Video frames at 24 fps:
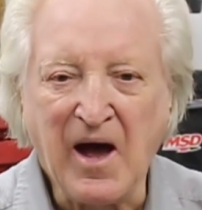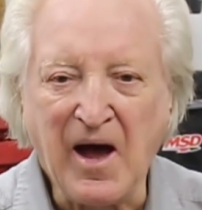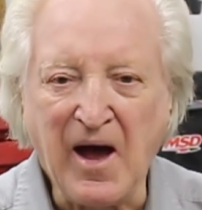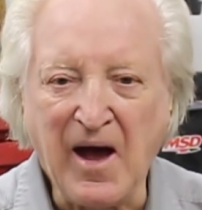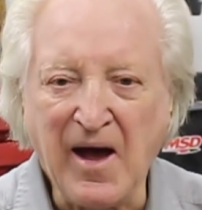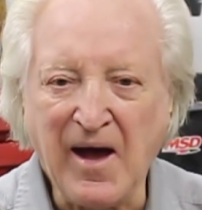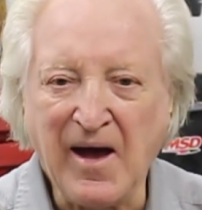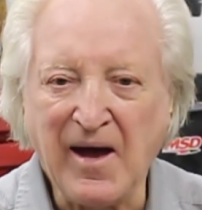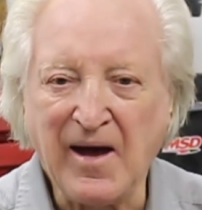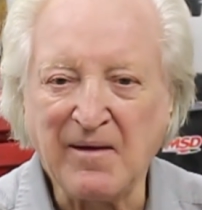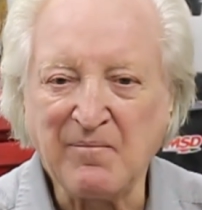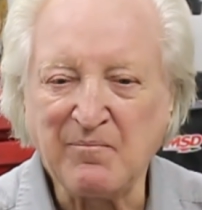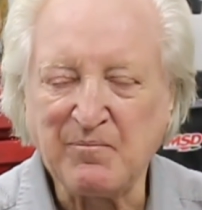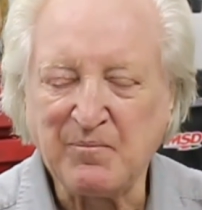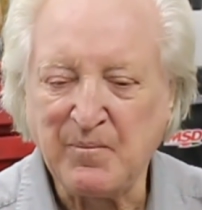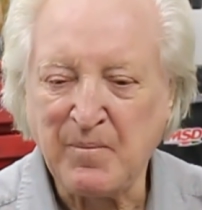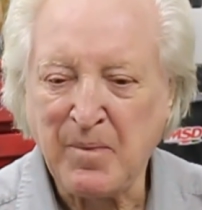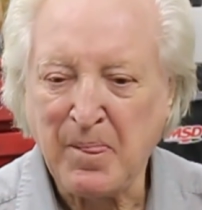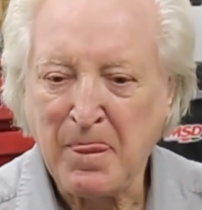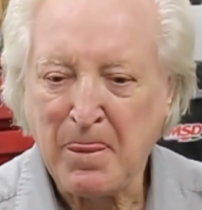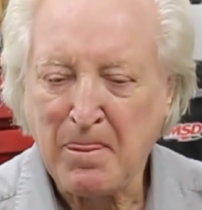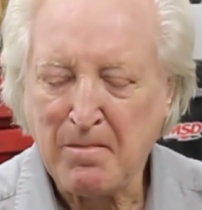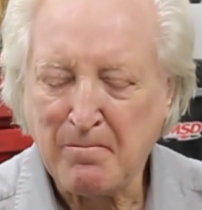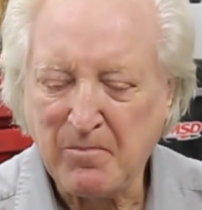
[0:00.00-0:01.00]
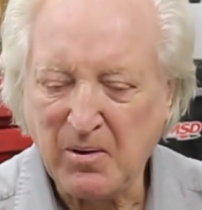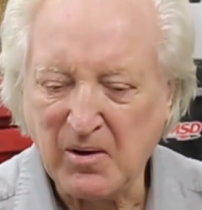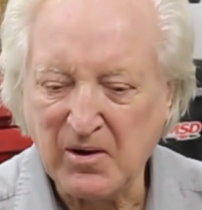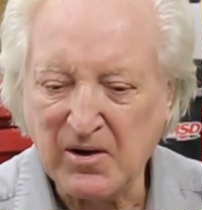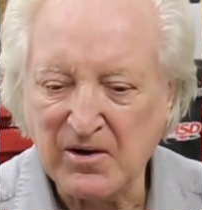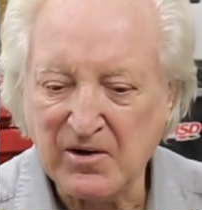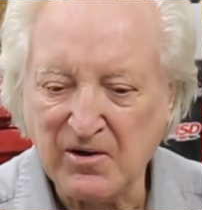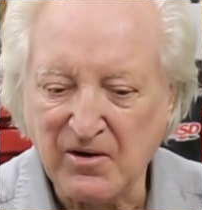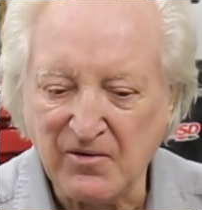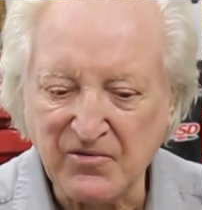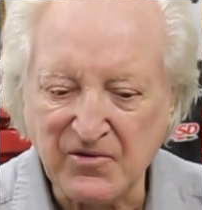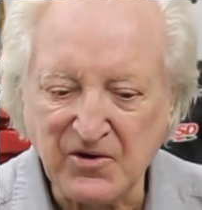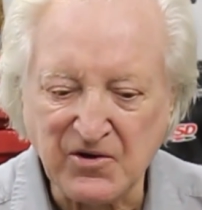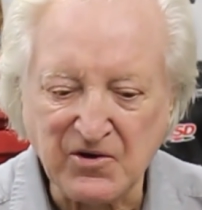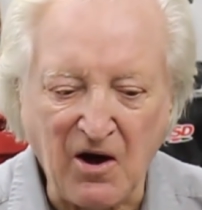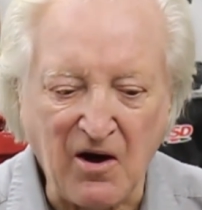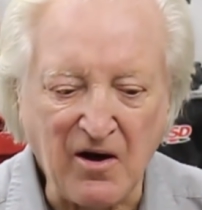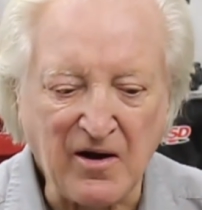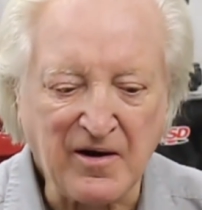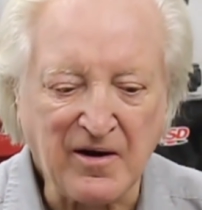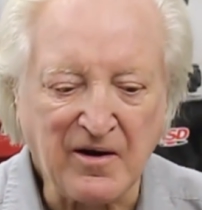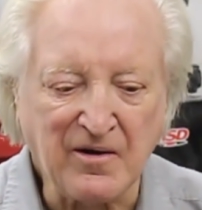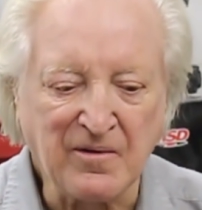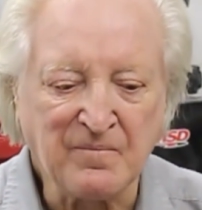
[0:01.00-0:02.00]
and put it on the
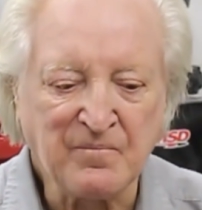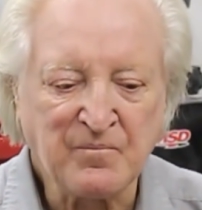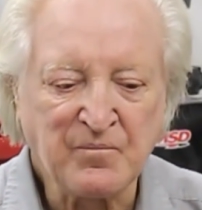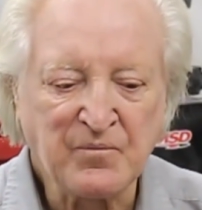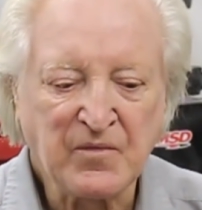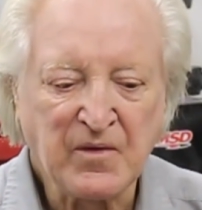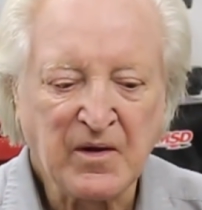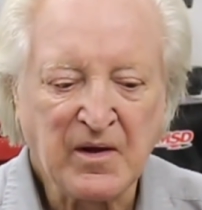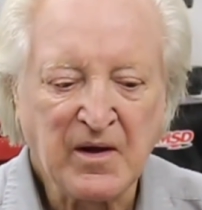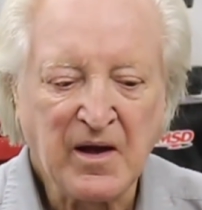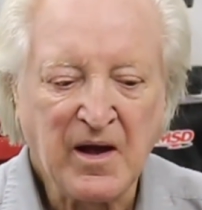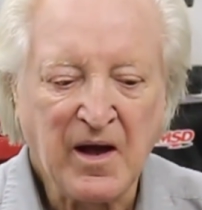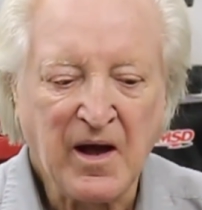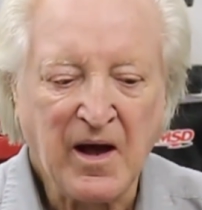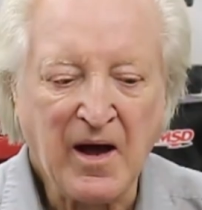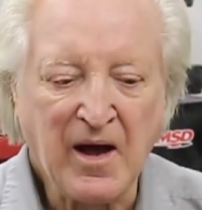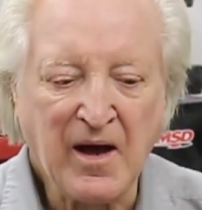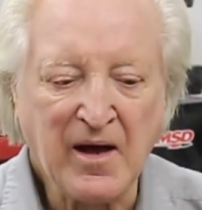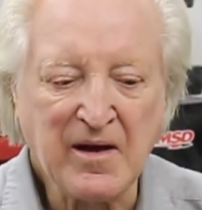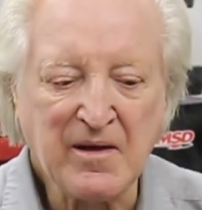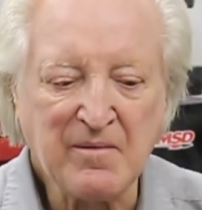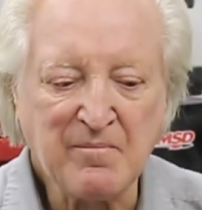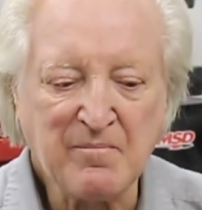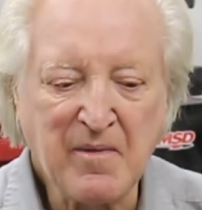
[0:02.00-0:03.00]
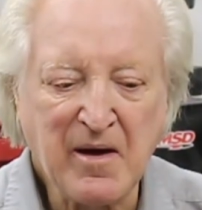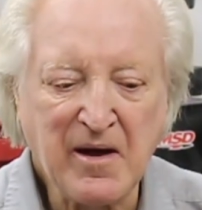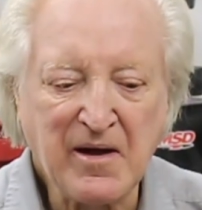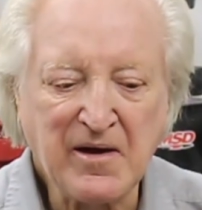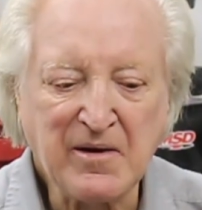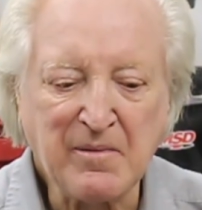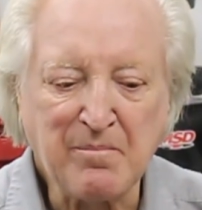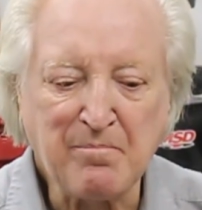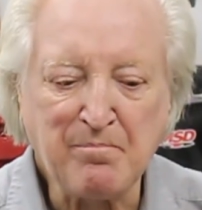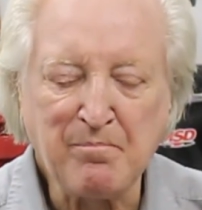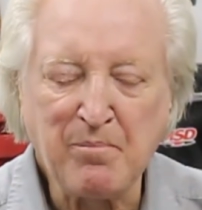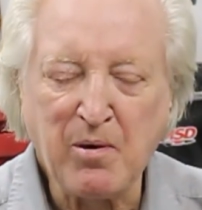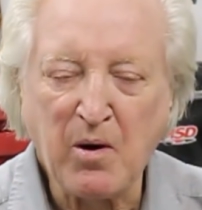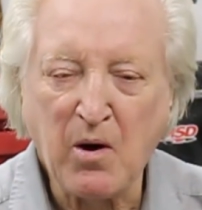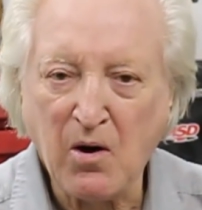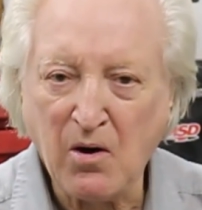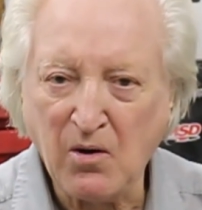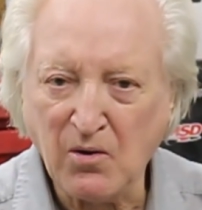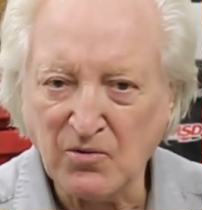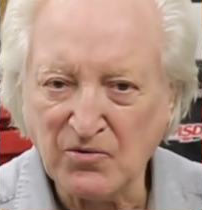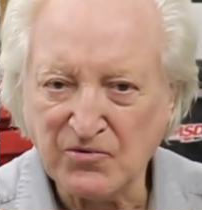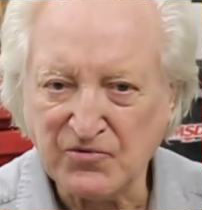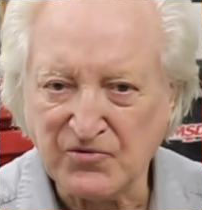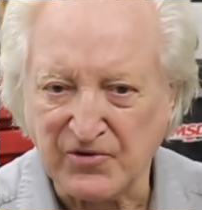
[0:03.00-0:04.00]
dyno, and it made a
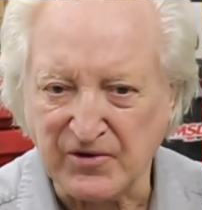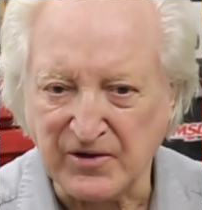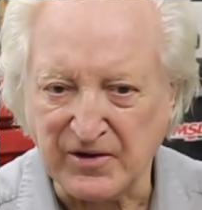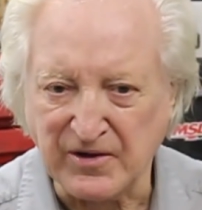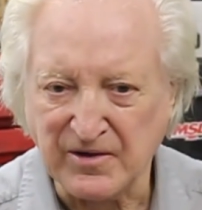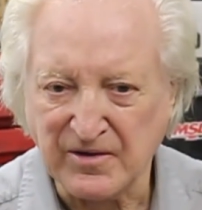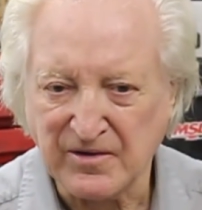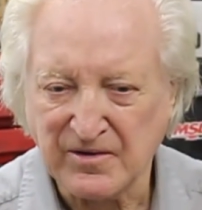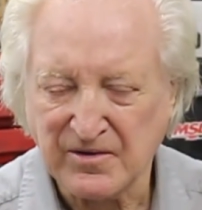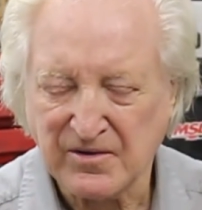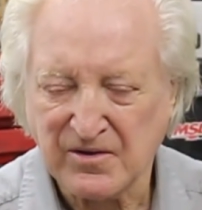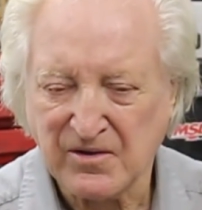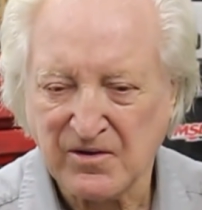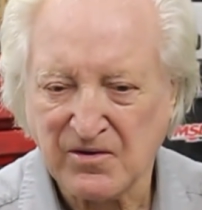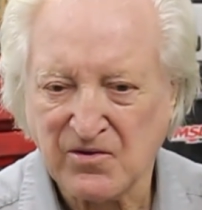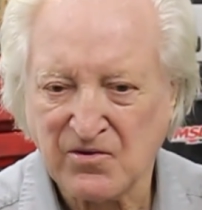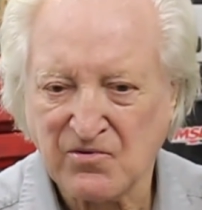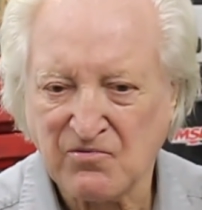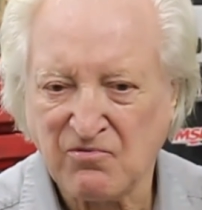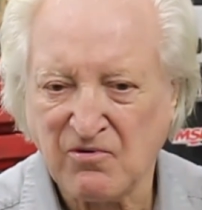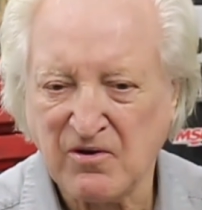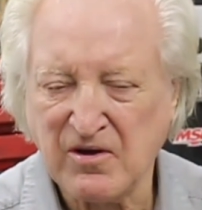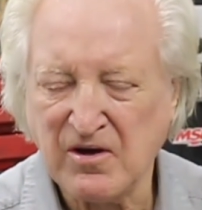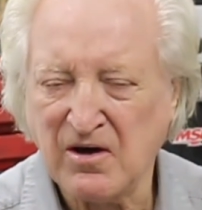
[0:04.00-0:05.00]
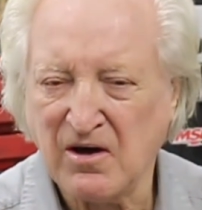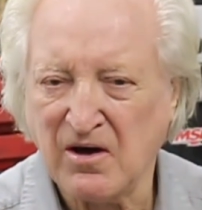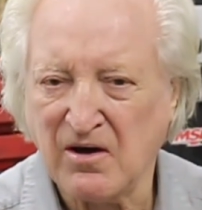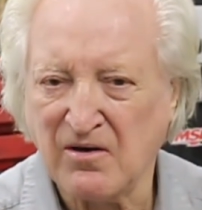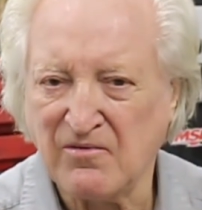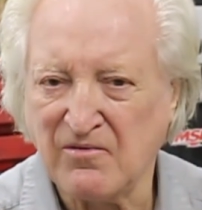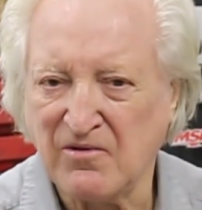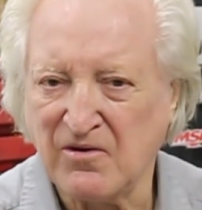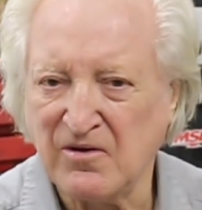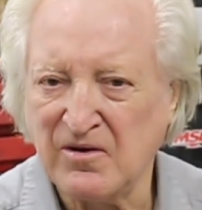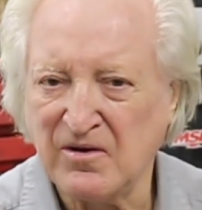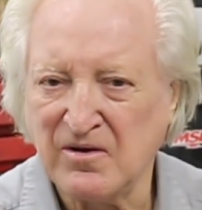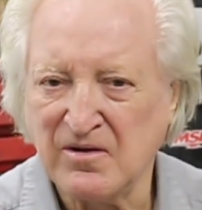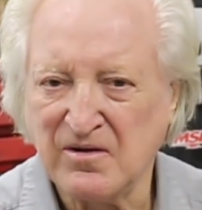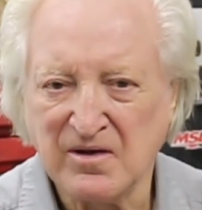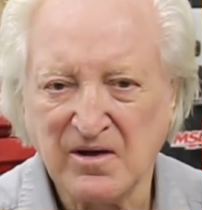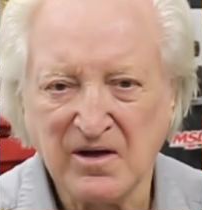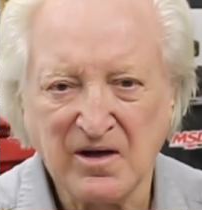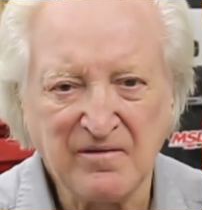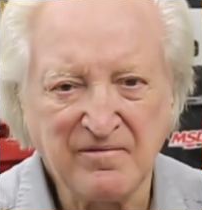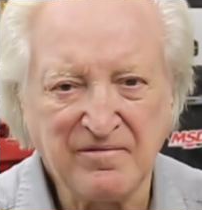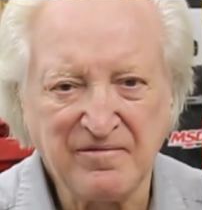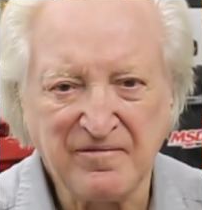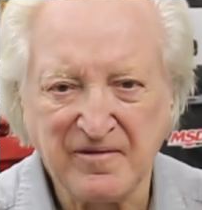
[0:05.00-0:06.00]
paltry three hundred
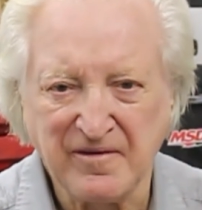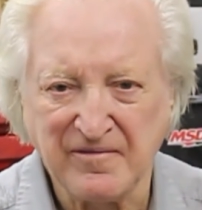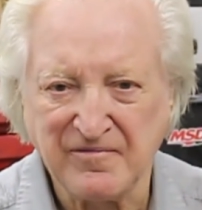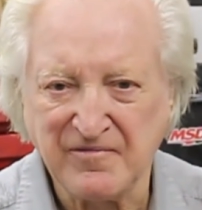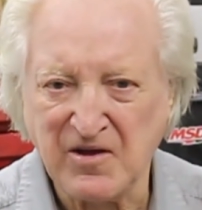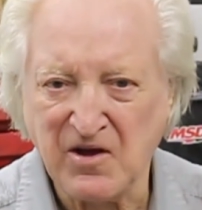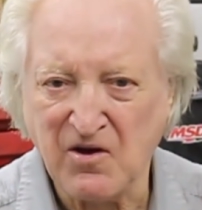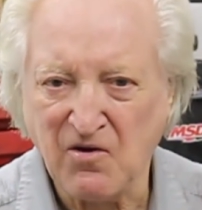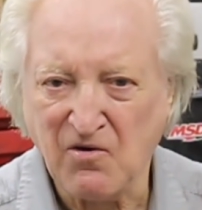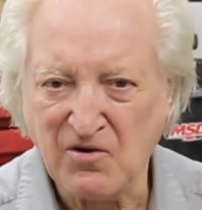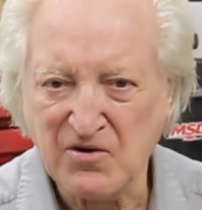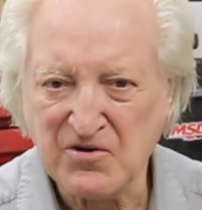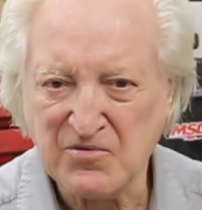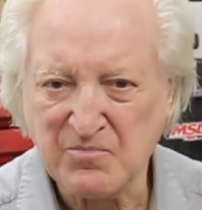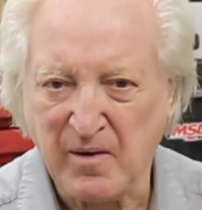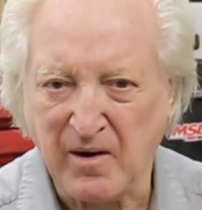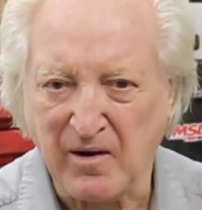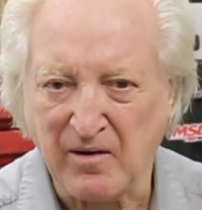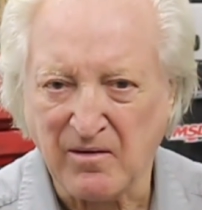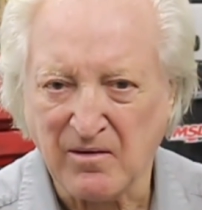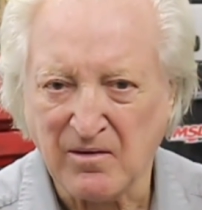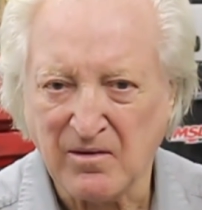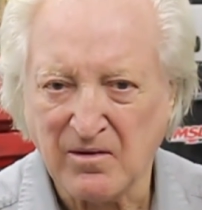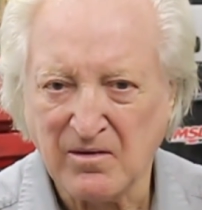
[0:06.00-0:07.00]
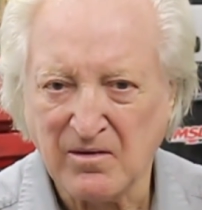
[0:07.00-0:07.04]
fifty horsepower.